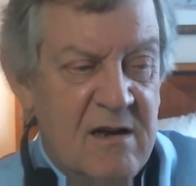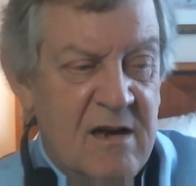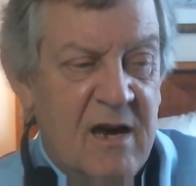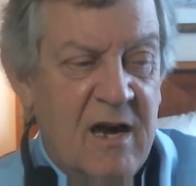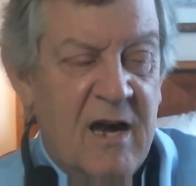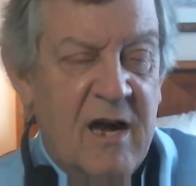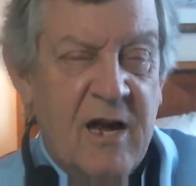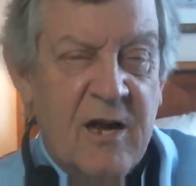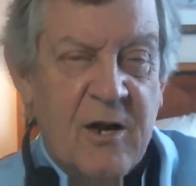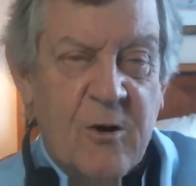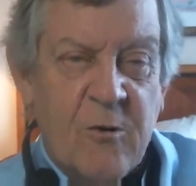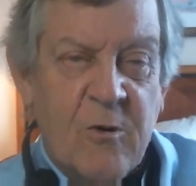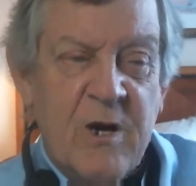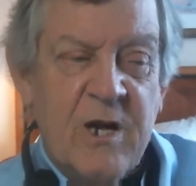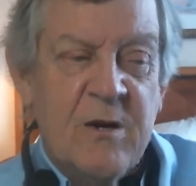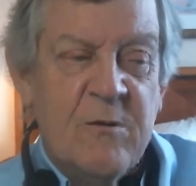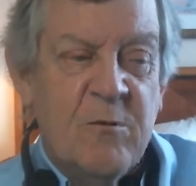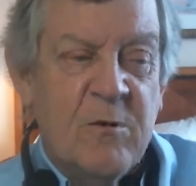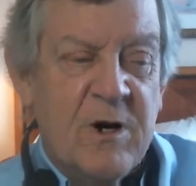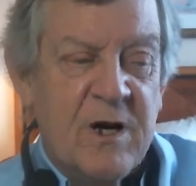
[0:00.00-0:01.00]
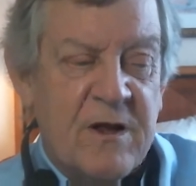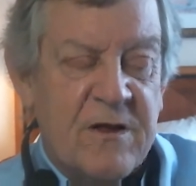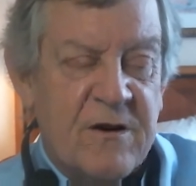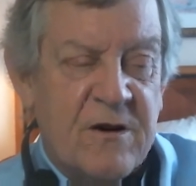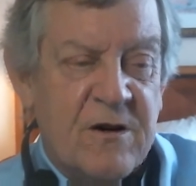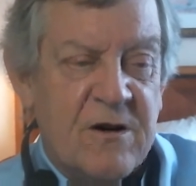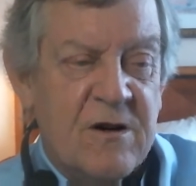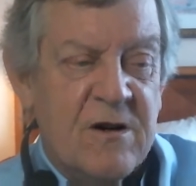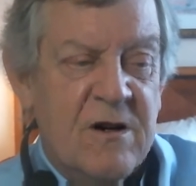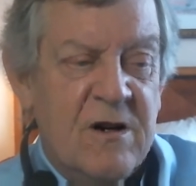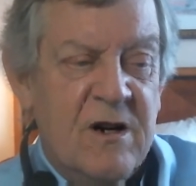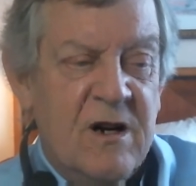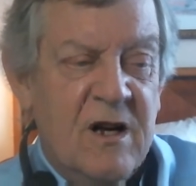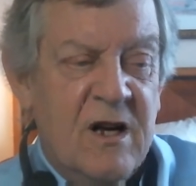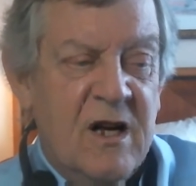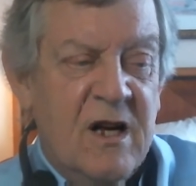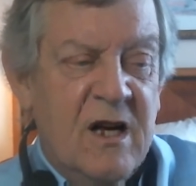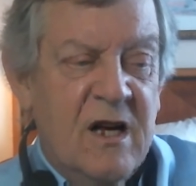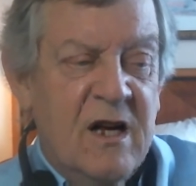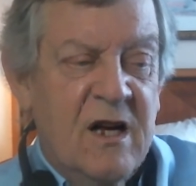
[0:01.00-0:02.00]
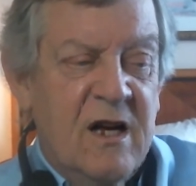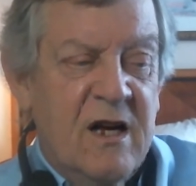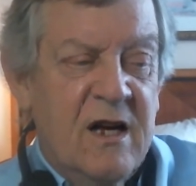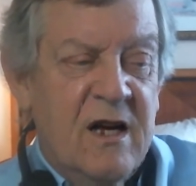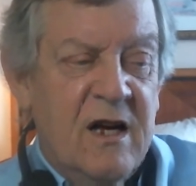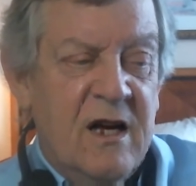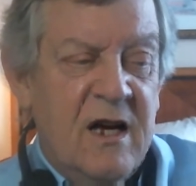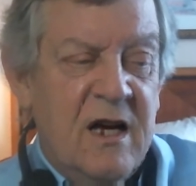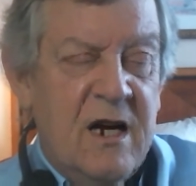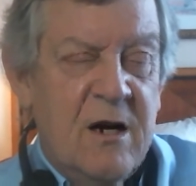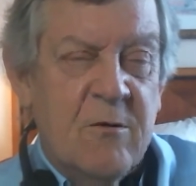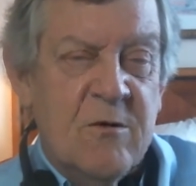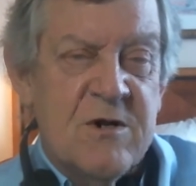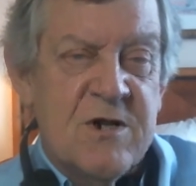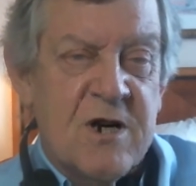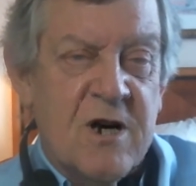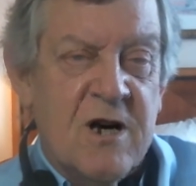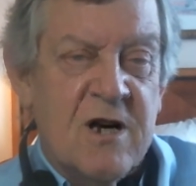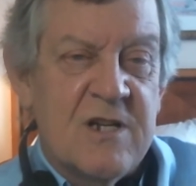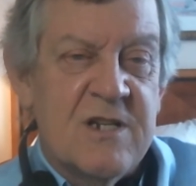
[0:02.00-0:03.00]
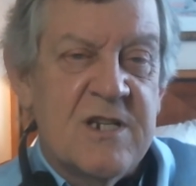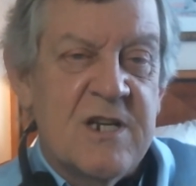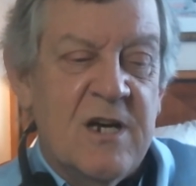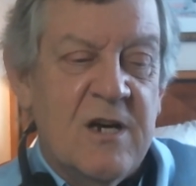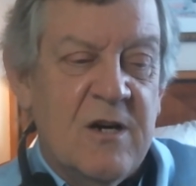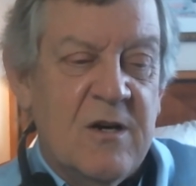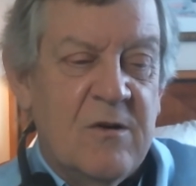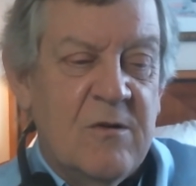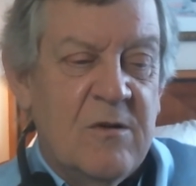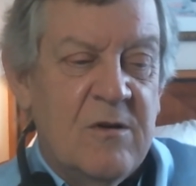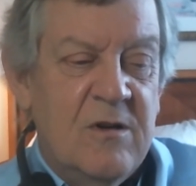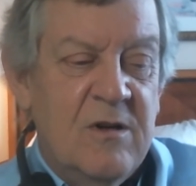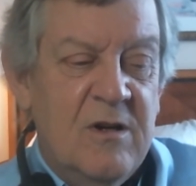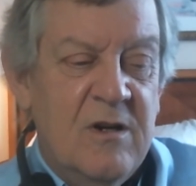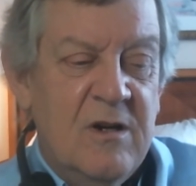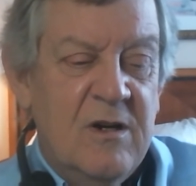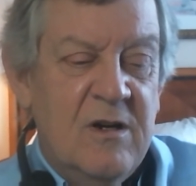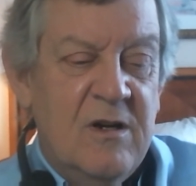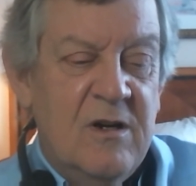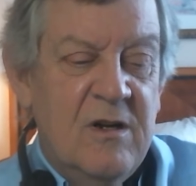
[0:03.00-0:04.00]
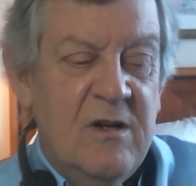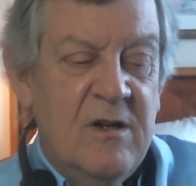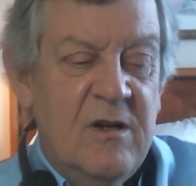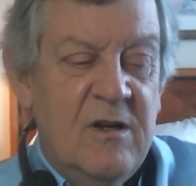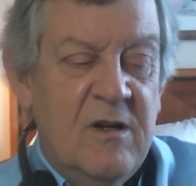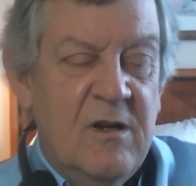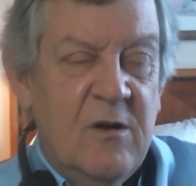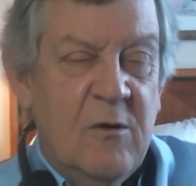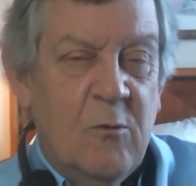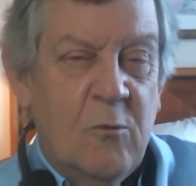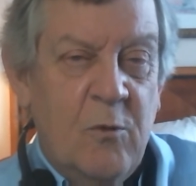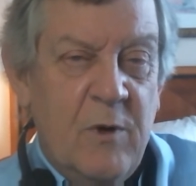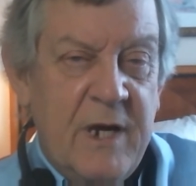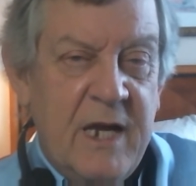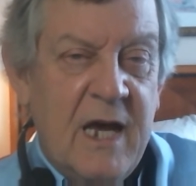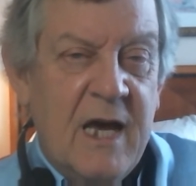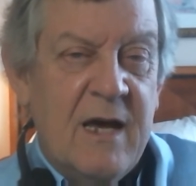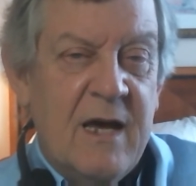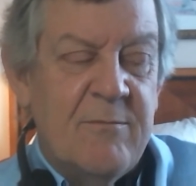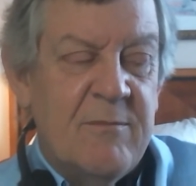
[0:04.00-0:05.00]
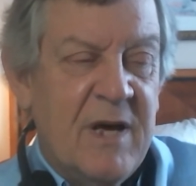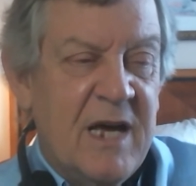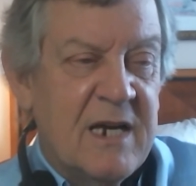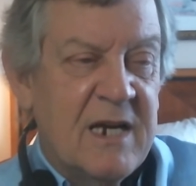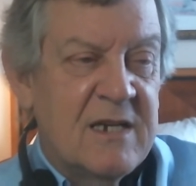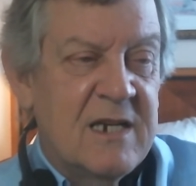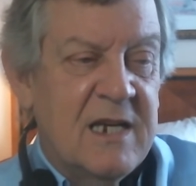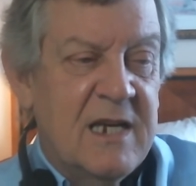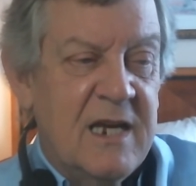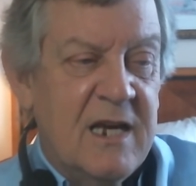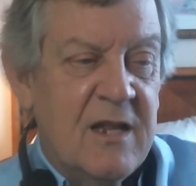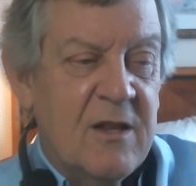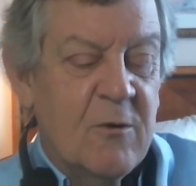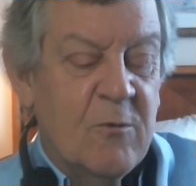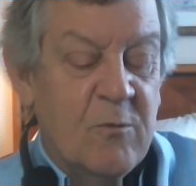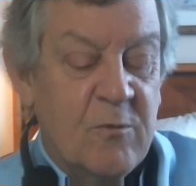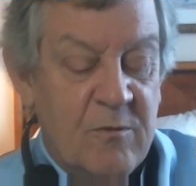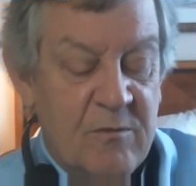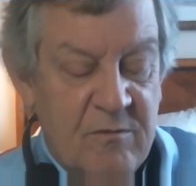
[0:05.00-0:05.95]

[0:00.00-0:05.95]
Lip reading: I agreed with her. And it was also, we got back together.